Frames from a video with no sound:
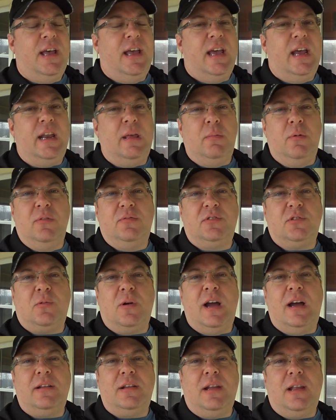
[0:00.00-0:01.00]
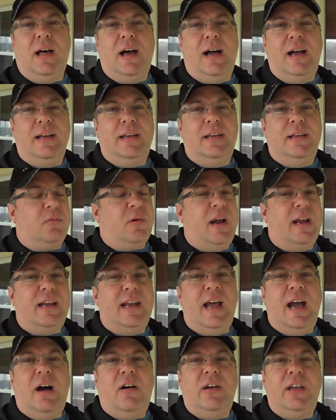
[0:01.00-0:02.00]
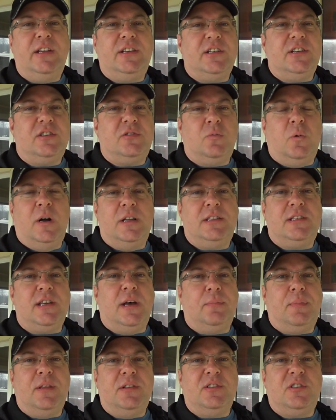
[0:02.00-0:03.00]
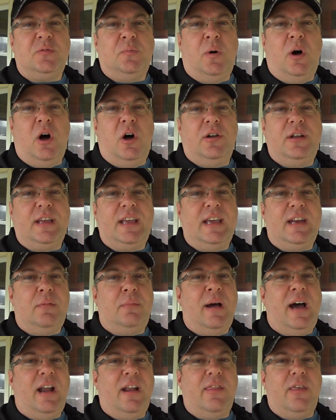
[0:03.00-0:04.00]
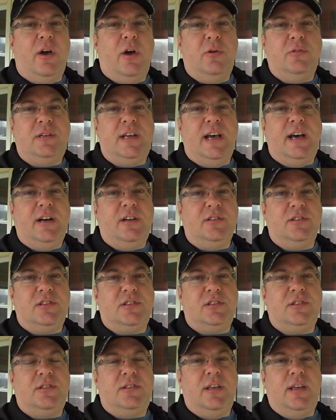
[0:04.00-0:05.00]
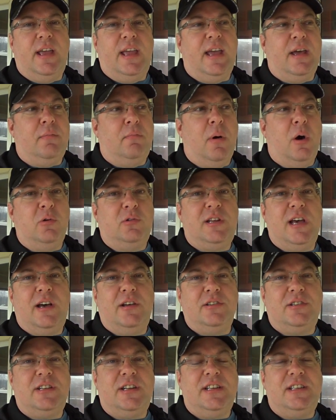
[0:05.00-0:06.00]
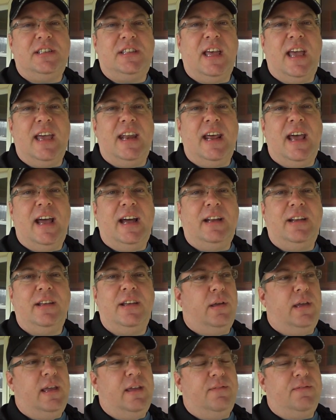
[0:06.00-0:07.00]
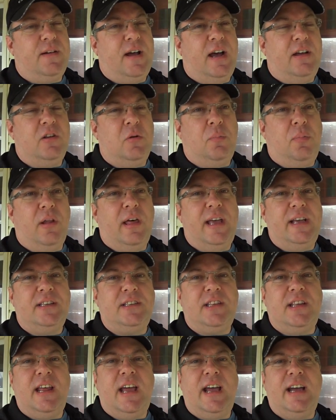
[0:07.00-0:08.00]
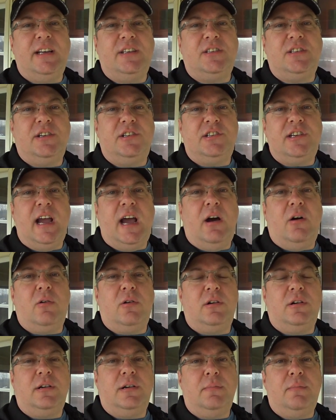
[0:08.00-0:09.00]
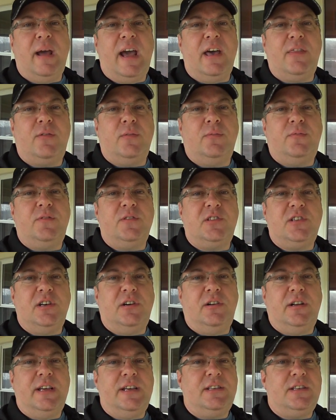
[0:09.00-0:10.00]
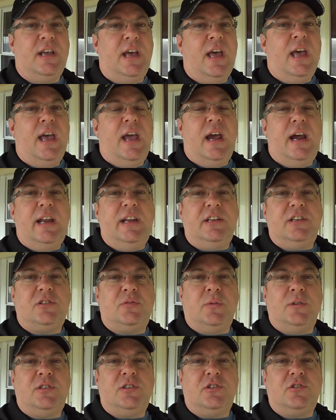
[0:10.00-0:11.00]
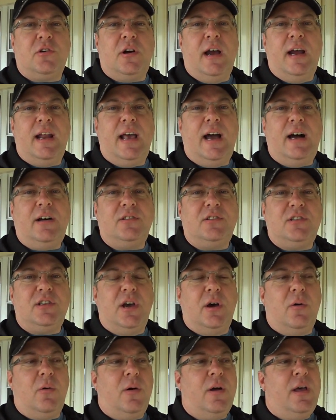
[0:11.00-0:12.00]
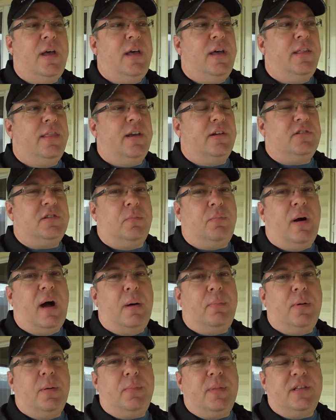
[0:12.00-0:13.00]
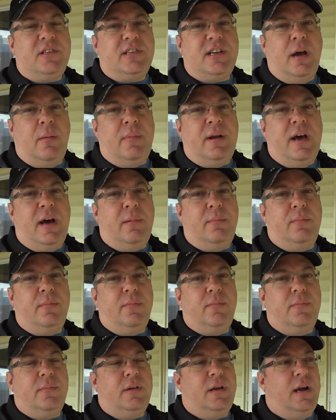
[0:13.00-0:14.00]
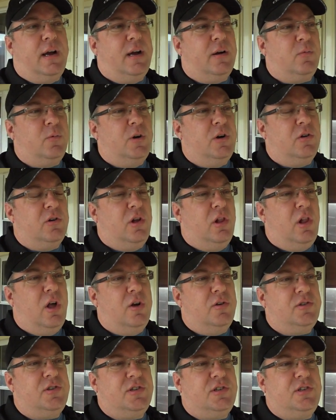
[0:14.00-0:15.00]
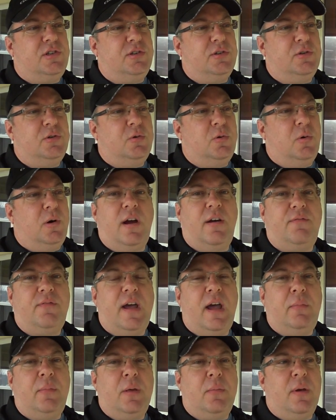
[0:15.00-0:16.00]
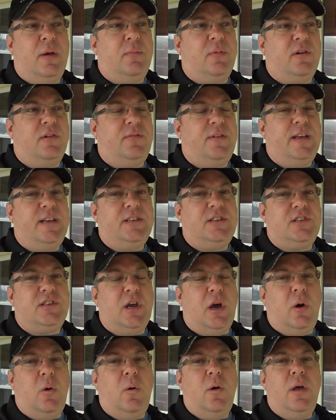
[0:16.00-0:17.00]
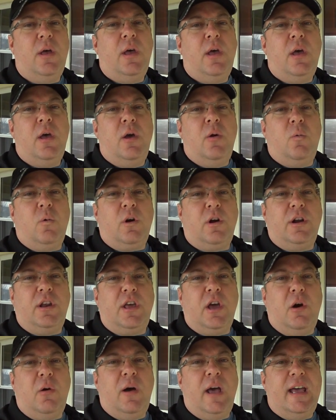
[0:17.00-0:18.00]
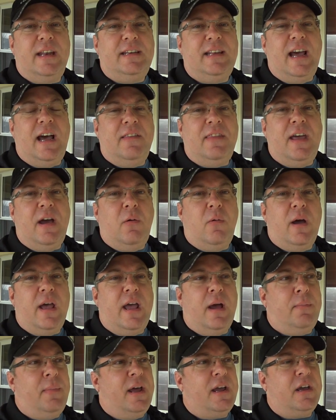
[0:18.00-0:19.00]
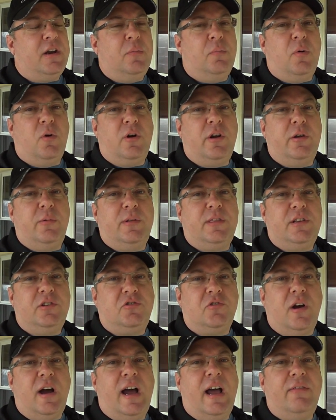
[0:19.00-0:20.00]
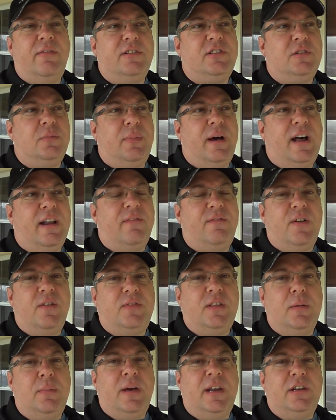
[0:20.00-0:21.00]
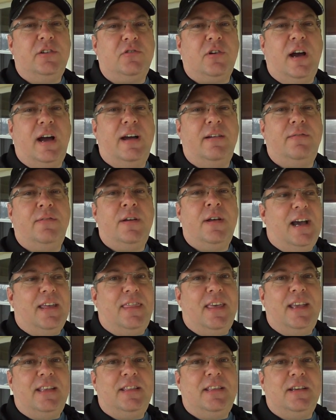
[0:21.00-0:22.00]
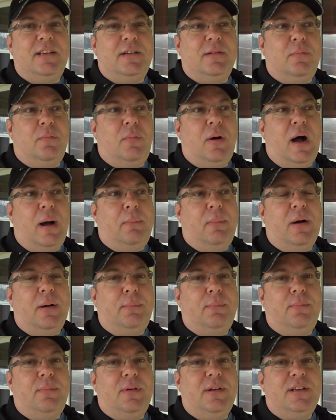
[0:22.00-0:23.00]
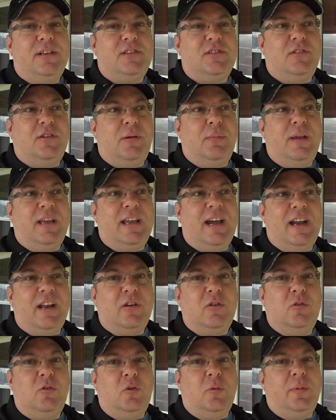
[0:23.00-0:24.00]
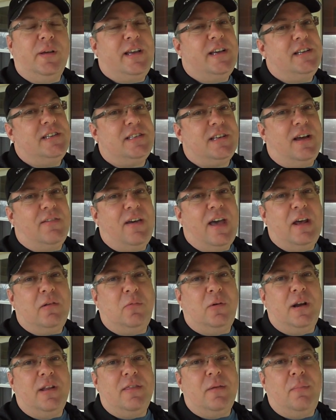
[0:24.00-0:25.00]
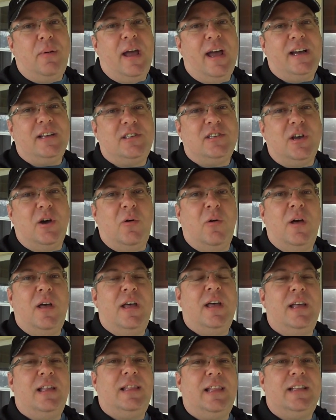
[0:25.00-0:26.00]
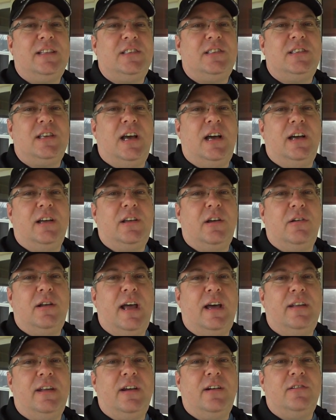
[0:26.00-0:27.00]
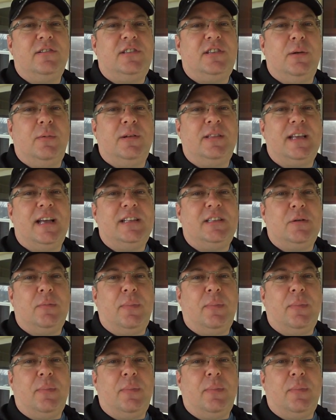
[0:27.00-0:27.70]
and he moves around a lot. Right now, he just wants something small to get him out of the hotels in motels that he's staying at. He found a place that has a shower and bathroom facilities, and he just wants to try it out. So there's a pop-up that's coming up uh, real close to a family member of his, so we're going to go head down that way. I'm not going to bore you with the drive. It's about a 50-minute drive. I think the pop-up is going to be kind of cool because I've had one in the past, so let's uh, go down there and see what that's